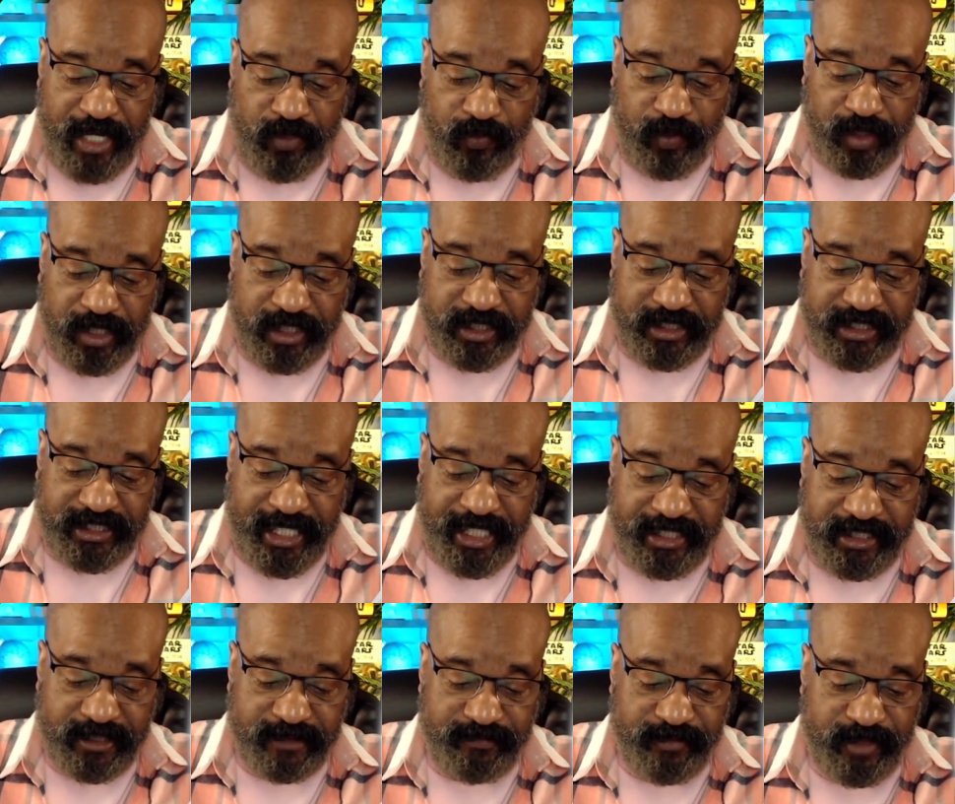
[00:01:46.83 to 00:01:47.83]
Willis
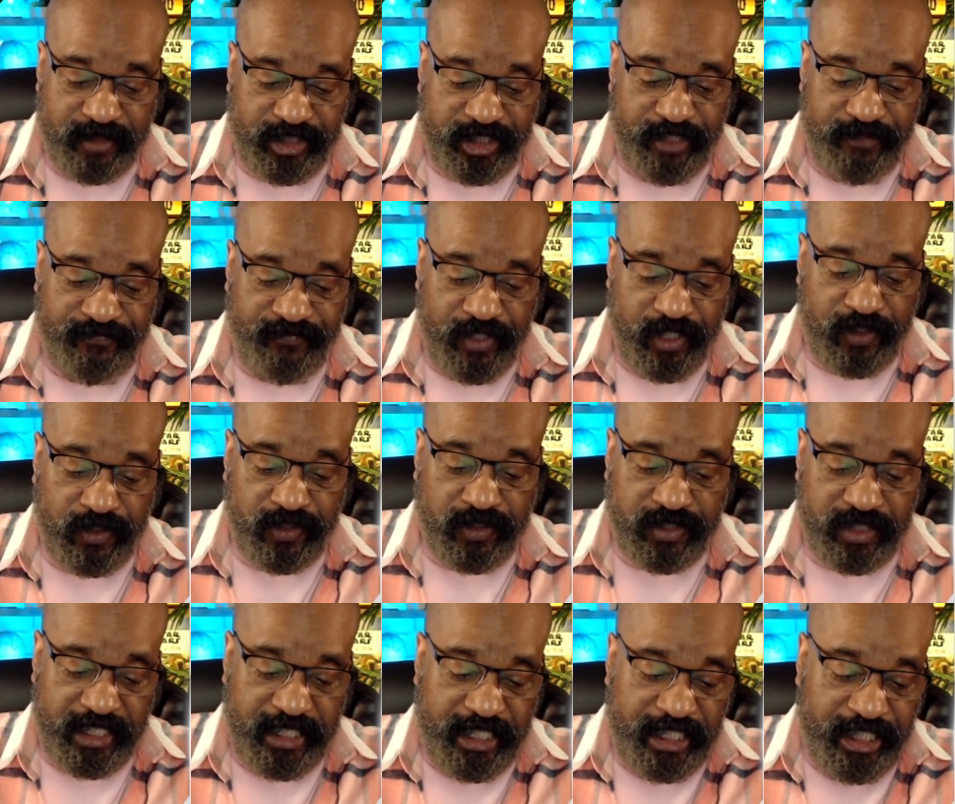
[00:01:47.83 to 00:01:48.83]
says she
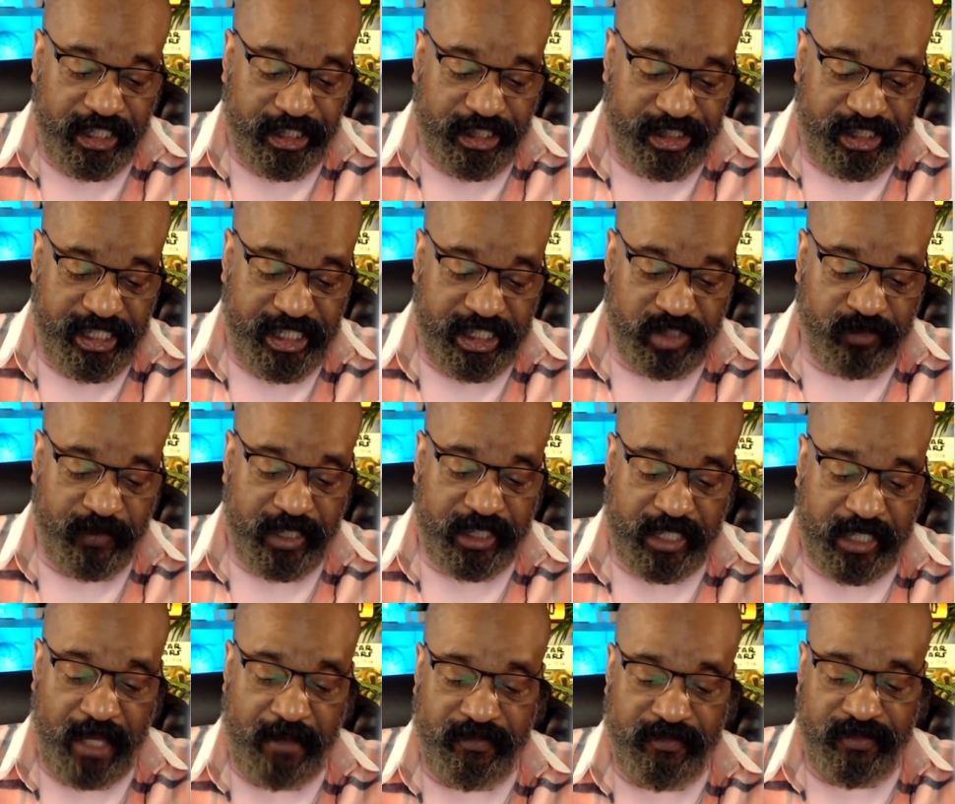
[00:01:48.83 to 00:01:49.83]
feels she has
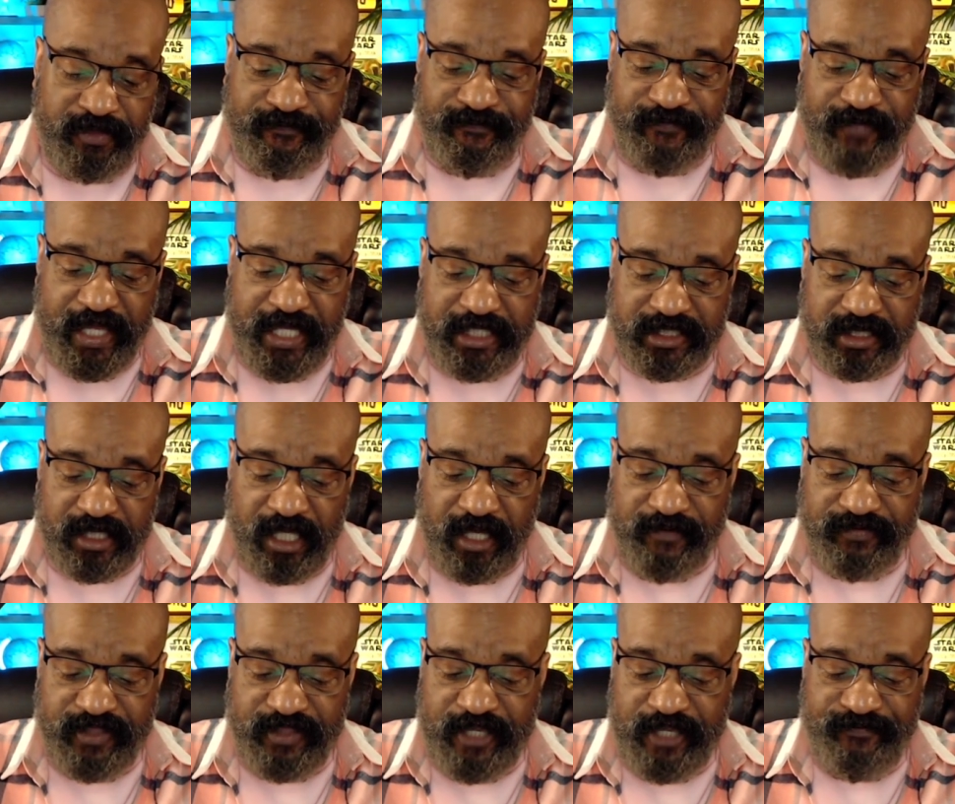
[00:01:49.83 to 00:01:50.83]
become the face
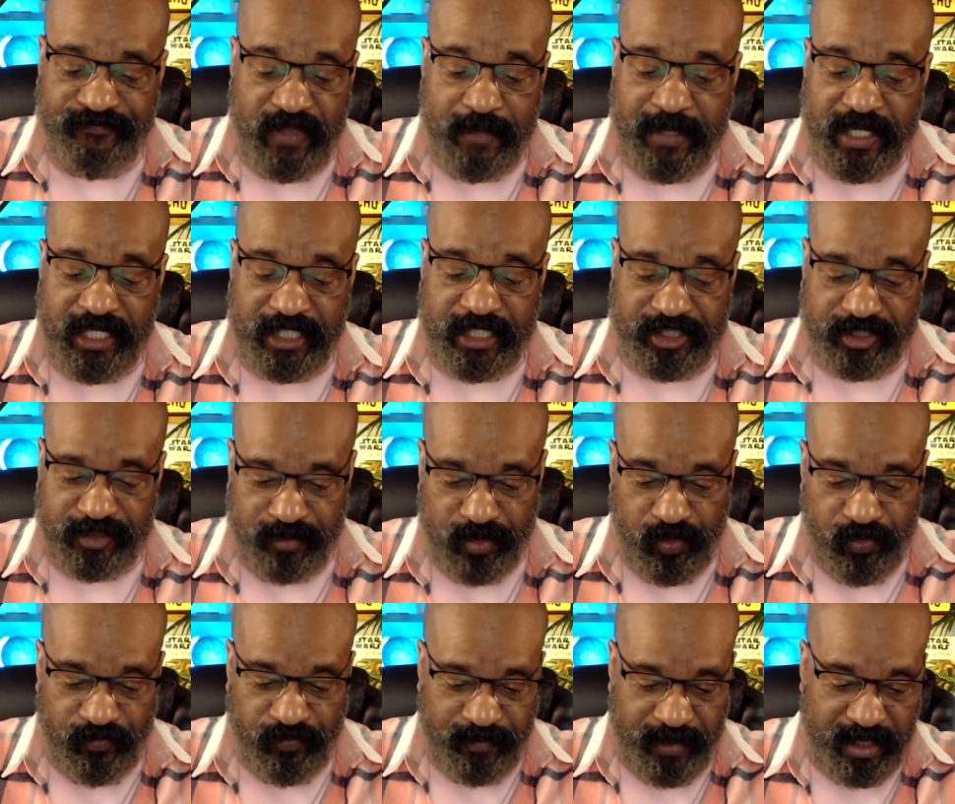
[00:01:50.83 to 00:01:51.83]
of the feminist
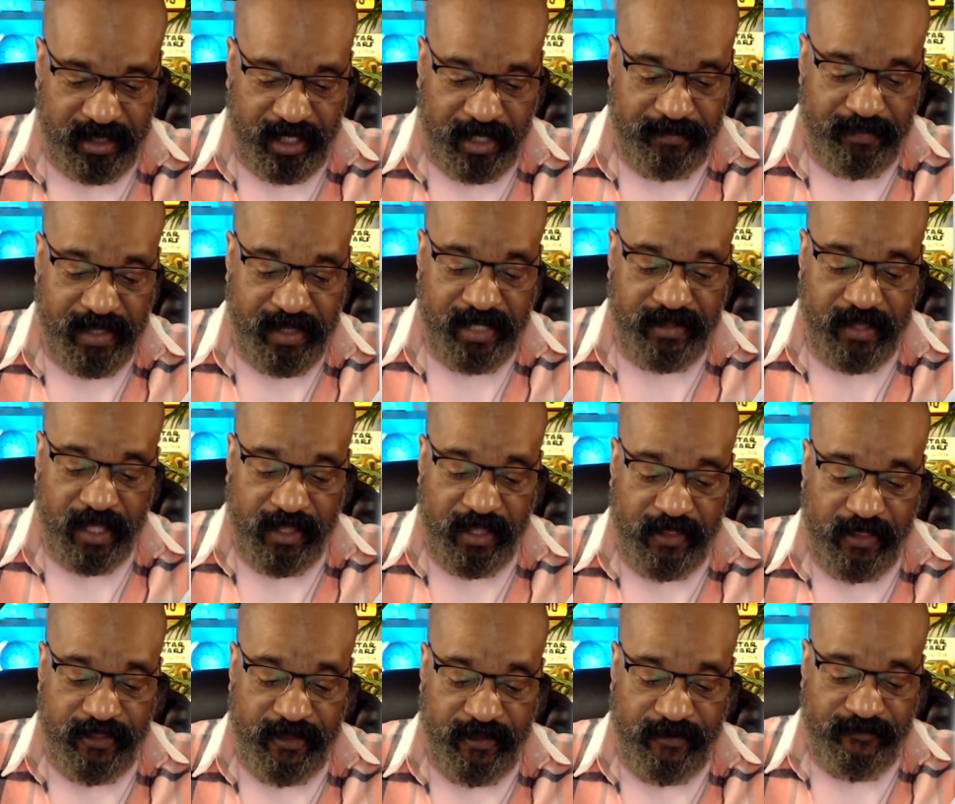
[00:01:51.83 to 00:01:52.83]
movement amid
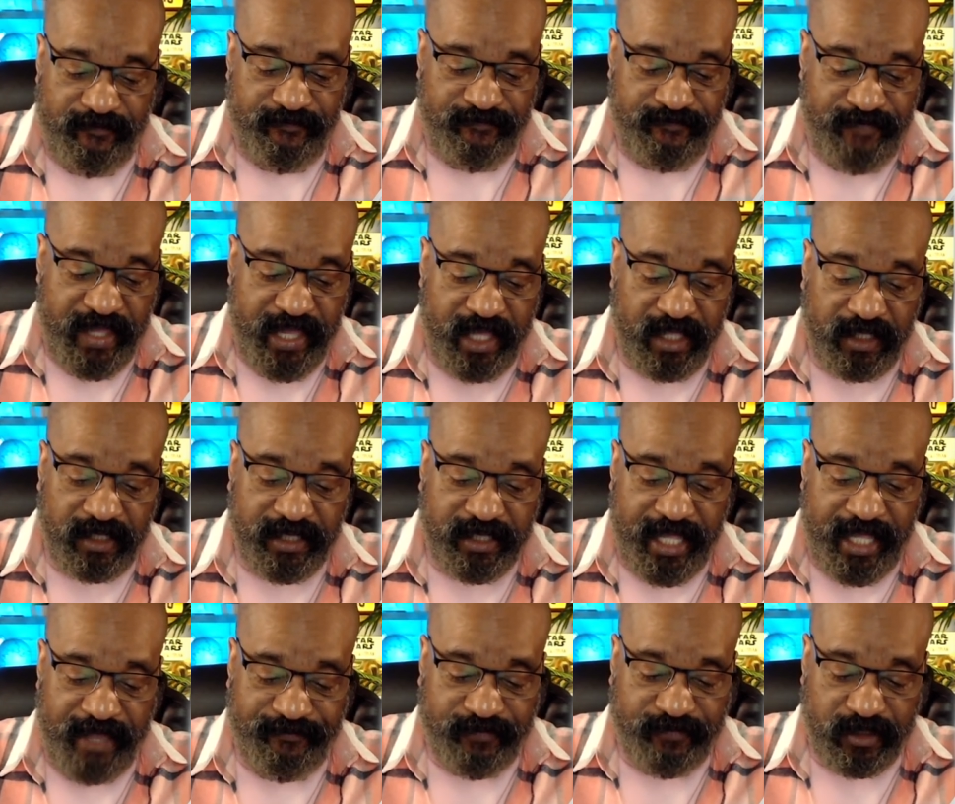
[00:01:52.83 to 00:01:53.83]
the failed
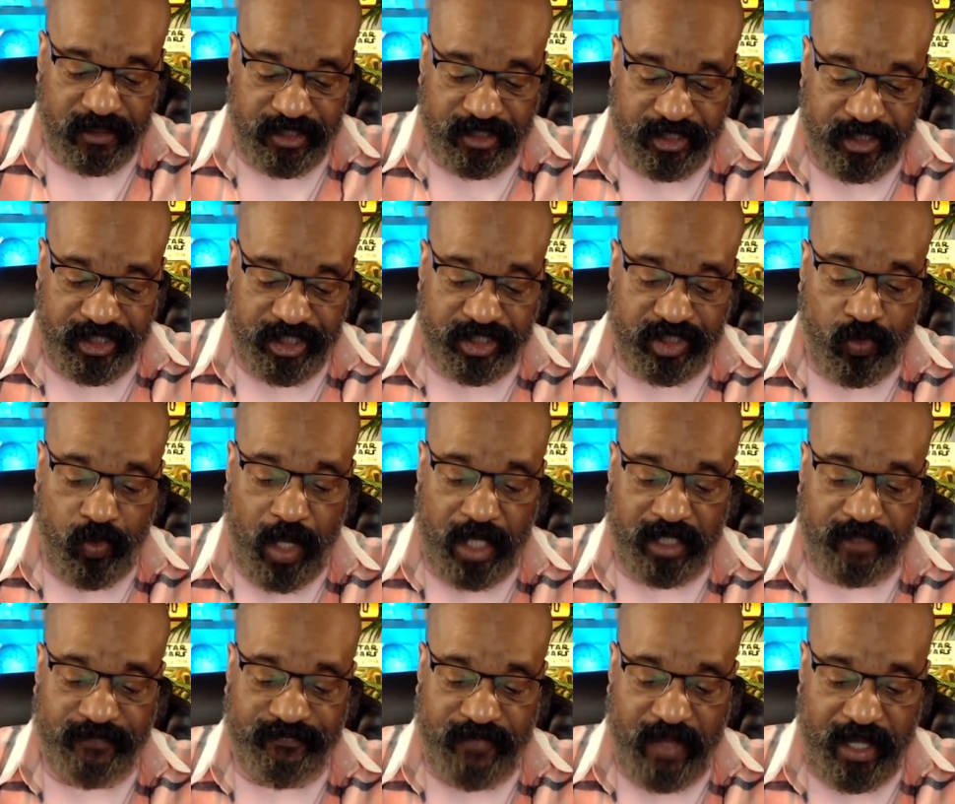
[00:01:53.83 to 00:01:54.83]
effort to
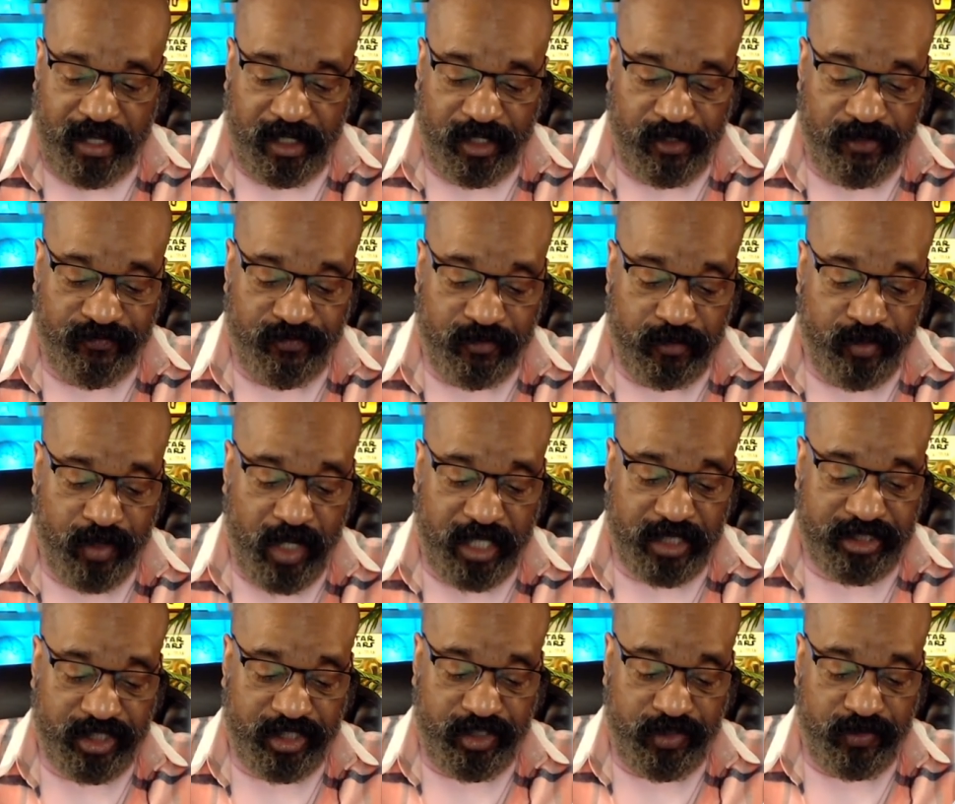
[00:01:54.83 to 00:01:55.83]
disqualify her from
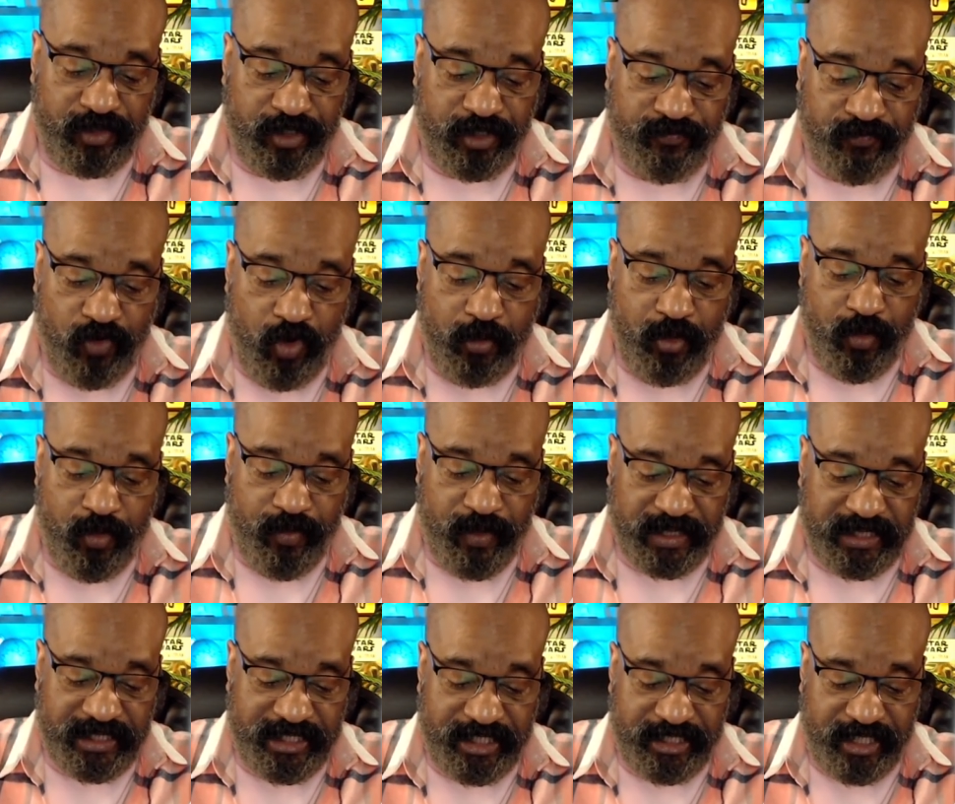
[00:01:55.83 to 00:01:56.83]
prosecuting former
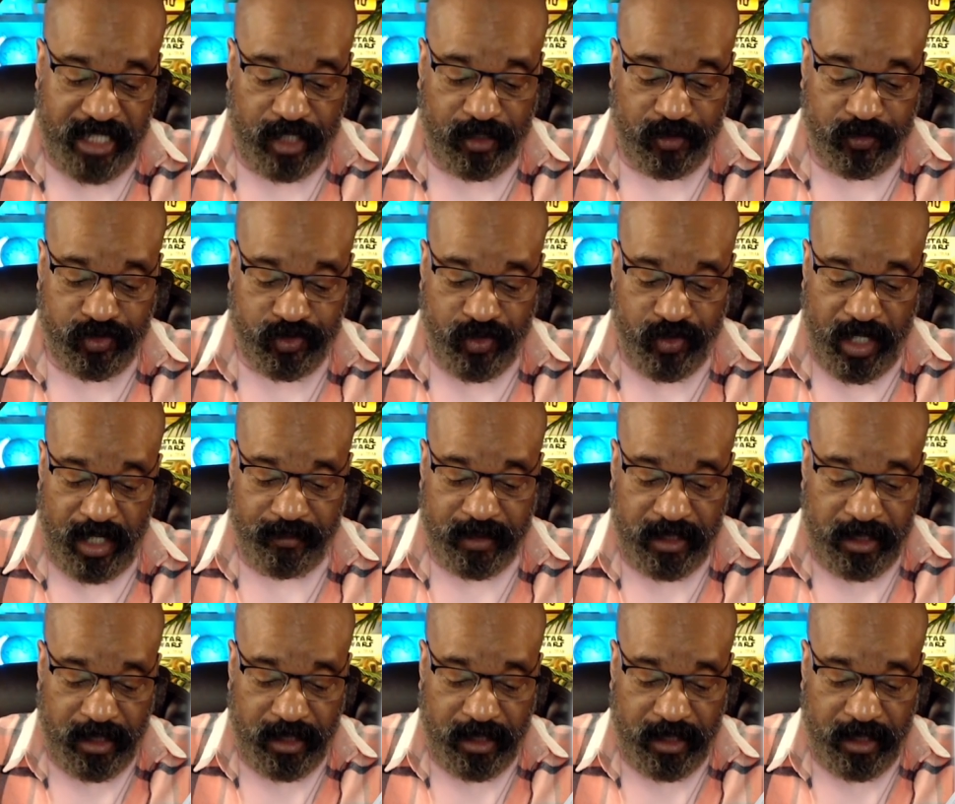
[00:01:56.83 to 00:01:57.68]
President Donald Trump.